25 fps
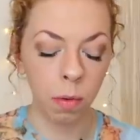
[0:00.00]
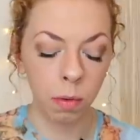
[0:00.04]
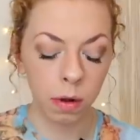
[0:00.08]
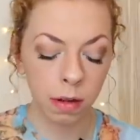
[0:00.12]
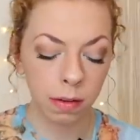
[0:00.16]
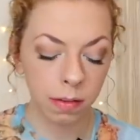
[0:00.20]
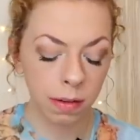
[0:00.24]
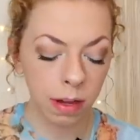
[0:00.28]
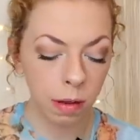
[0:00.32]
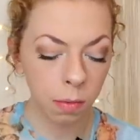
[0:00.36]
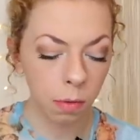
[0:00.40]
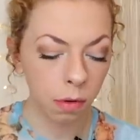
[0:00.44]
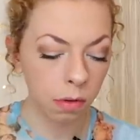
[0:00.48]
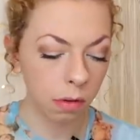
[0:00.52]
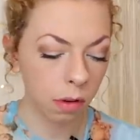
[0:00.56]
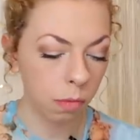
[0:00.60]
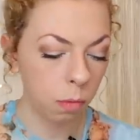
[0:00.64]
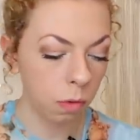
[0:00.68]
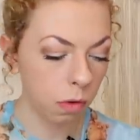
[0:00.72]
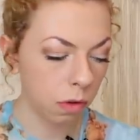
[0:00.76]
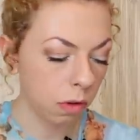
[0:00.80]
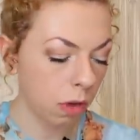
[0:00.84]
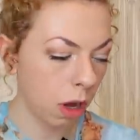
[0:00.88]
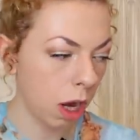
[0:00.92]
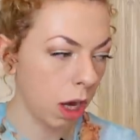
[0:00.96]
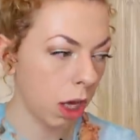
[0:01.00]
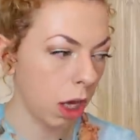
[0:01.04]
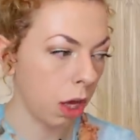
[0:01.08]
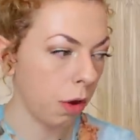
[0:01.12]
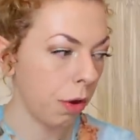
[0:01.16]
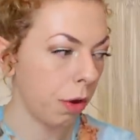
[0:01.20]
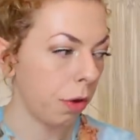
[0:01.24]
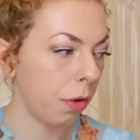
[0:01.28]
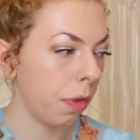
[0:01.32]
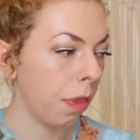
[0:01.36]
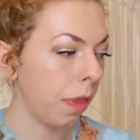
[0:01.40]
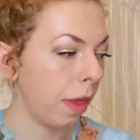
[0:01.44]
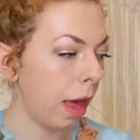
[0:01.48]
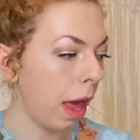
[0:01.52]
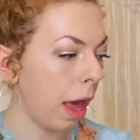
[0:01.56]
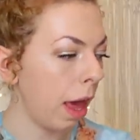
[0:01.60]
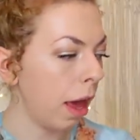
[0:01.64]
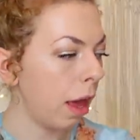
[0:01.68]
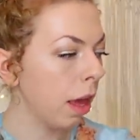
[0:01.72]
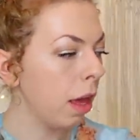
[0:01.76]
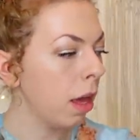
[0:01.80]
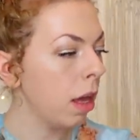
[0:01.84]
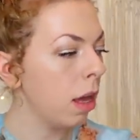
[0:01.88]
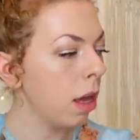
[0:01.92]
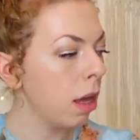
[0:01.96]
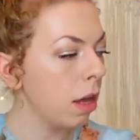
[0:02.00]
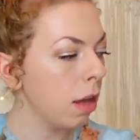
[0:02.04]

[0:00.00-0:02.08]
I want to see what, what's kind of going on there.